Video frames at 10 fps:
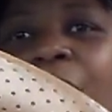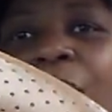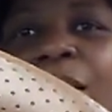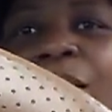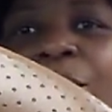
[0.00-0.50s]

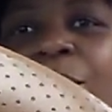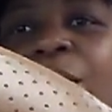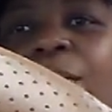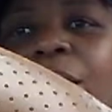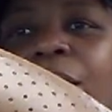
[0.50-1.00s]
I took
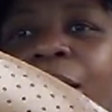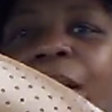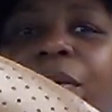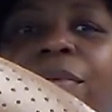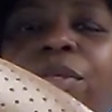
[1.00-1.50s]
real good
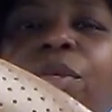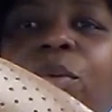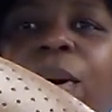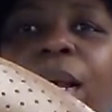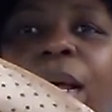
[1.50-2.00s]
care of it, too,
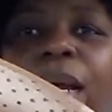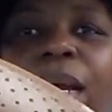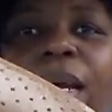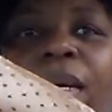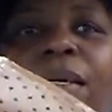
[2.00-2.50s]
while I
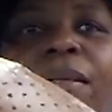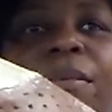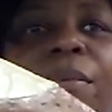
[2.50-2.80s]
had it.